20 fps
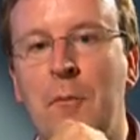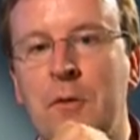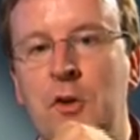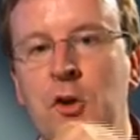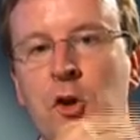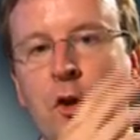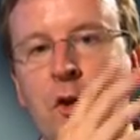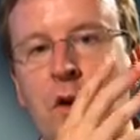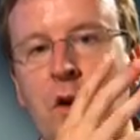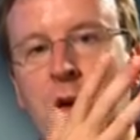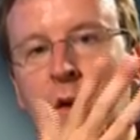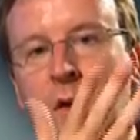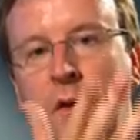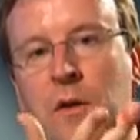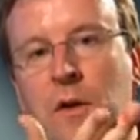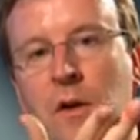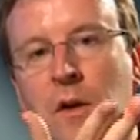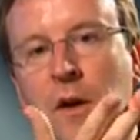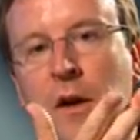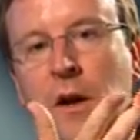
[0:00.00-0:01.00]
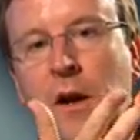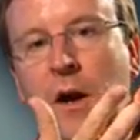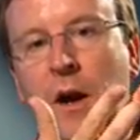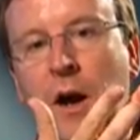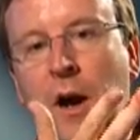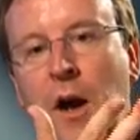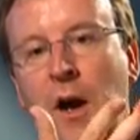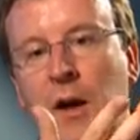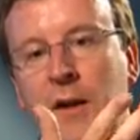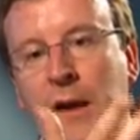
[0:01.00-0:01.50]
You can
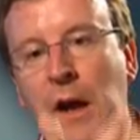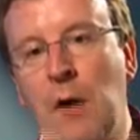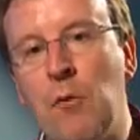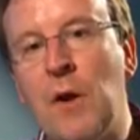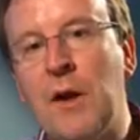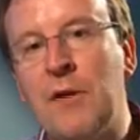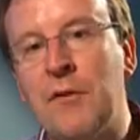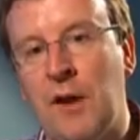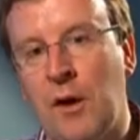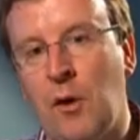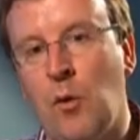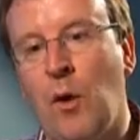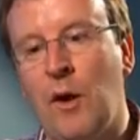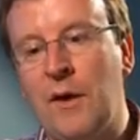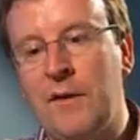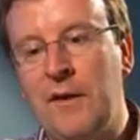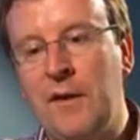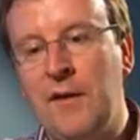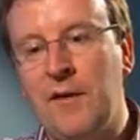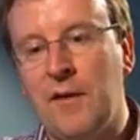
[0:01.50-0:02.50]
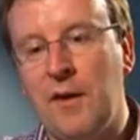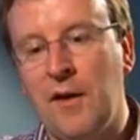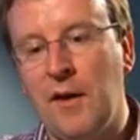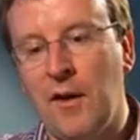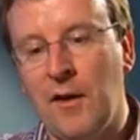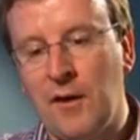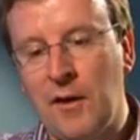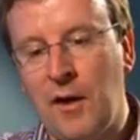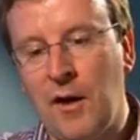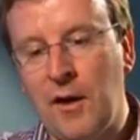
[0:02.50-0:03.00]
get rid of it quite easily.
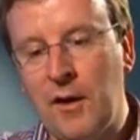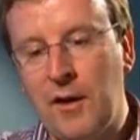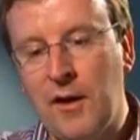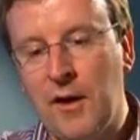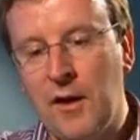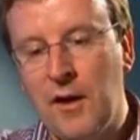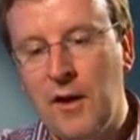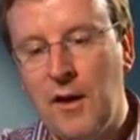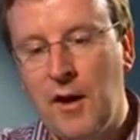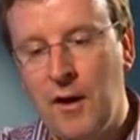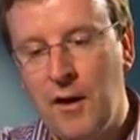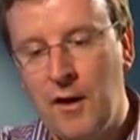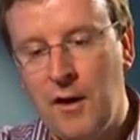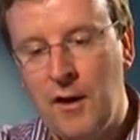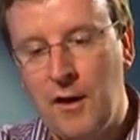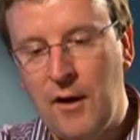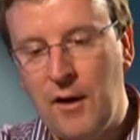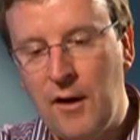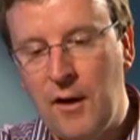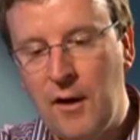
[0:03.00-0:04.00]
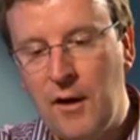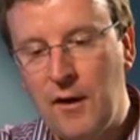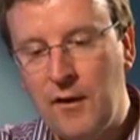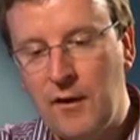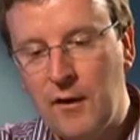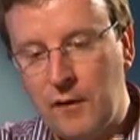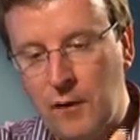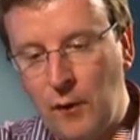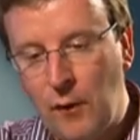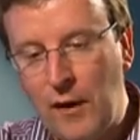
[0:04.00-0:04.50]
Unlike
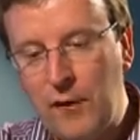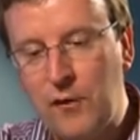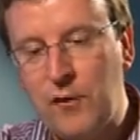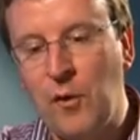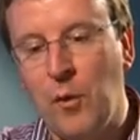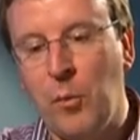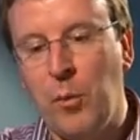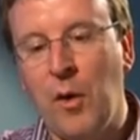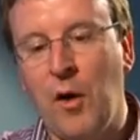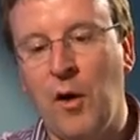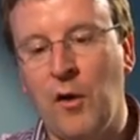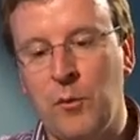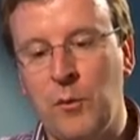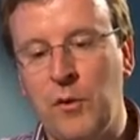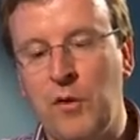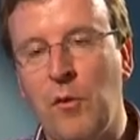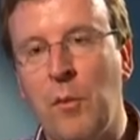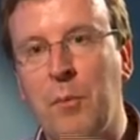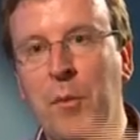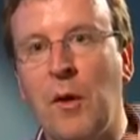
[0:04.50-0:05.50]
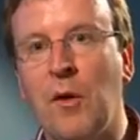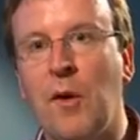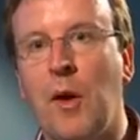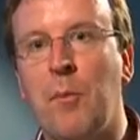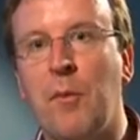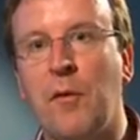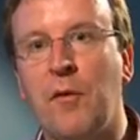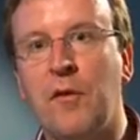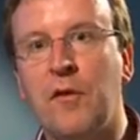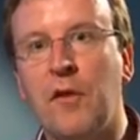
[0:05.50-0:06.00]
the terrestrial poles, when you have a
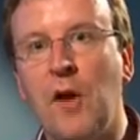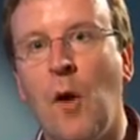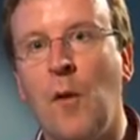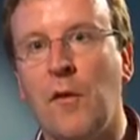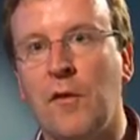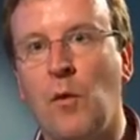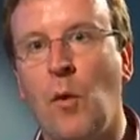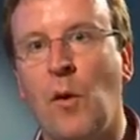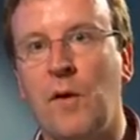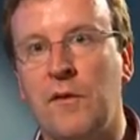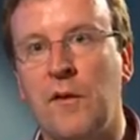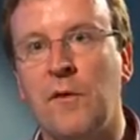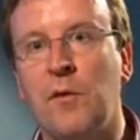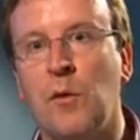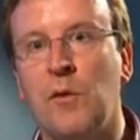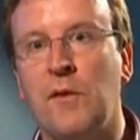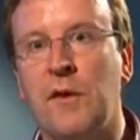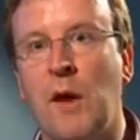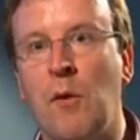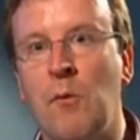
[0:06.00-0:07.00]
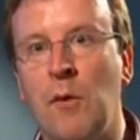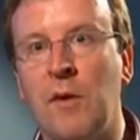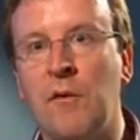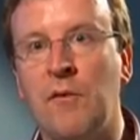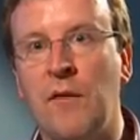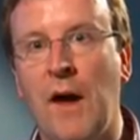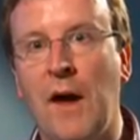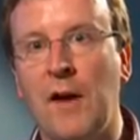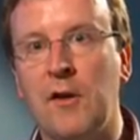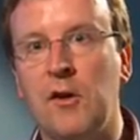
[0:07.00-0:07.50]
build-up of snow, it's quite difficult to get rid
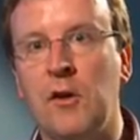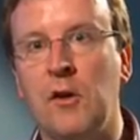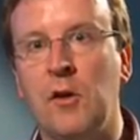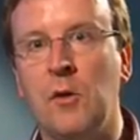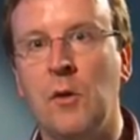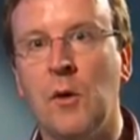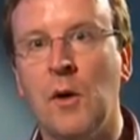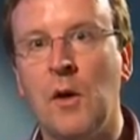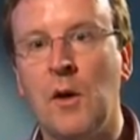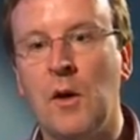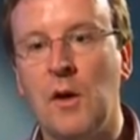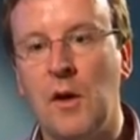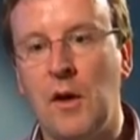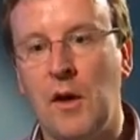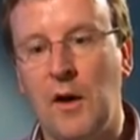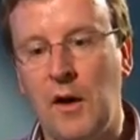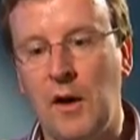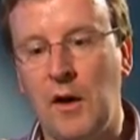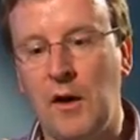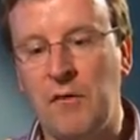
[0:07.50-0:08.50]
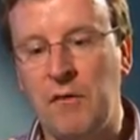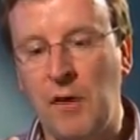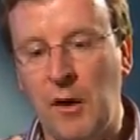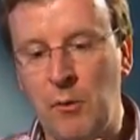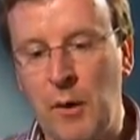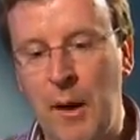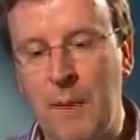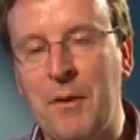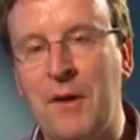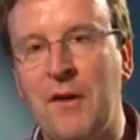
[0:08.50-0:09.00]
of that. It
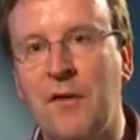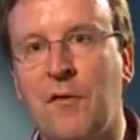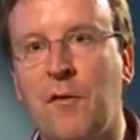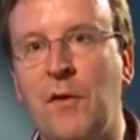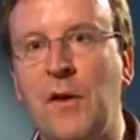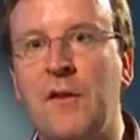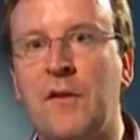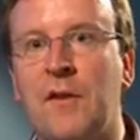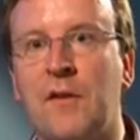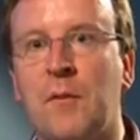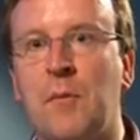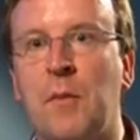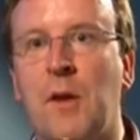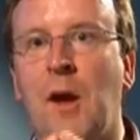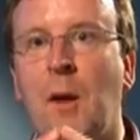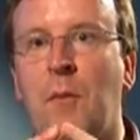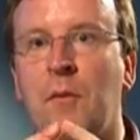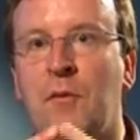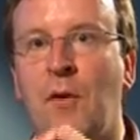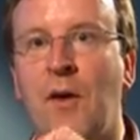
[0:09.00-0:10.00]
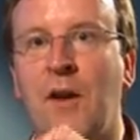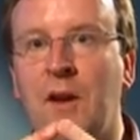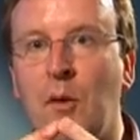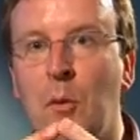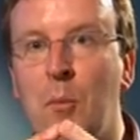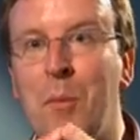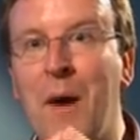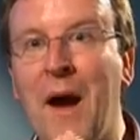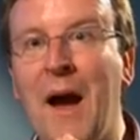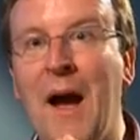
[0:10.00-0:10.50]
very rapidly freezes and becomes very
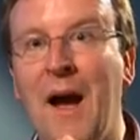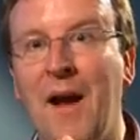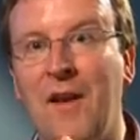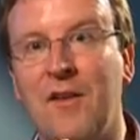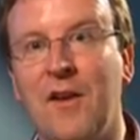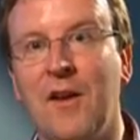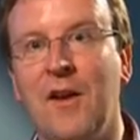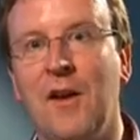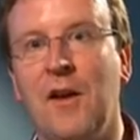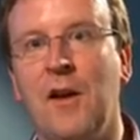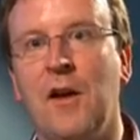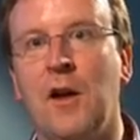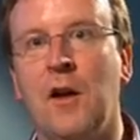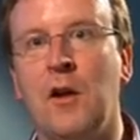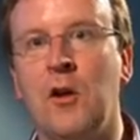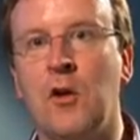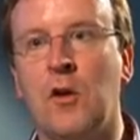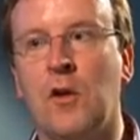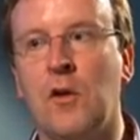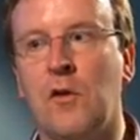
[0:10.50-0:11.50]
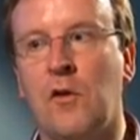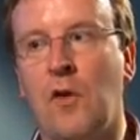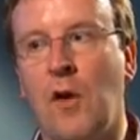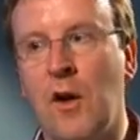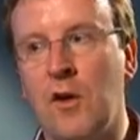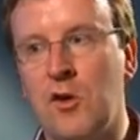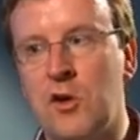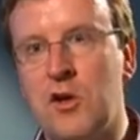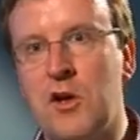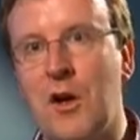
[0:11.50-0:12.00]
compact, and you can
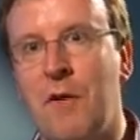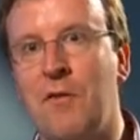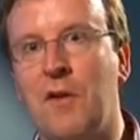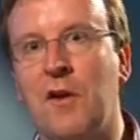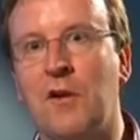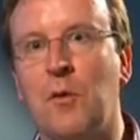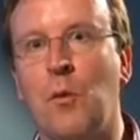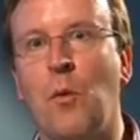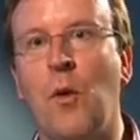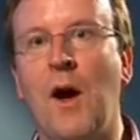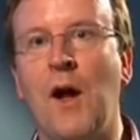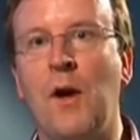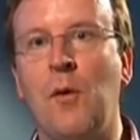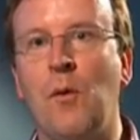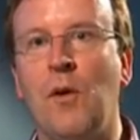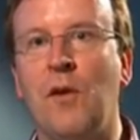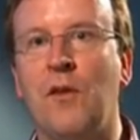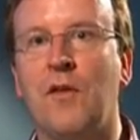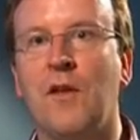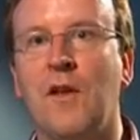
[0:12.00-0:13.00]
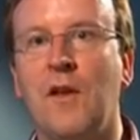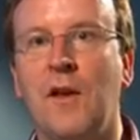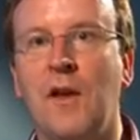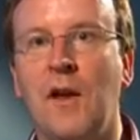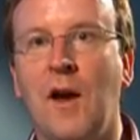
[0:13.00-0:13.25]
try and shovel it away with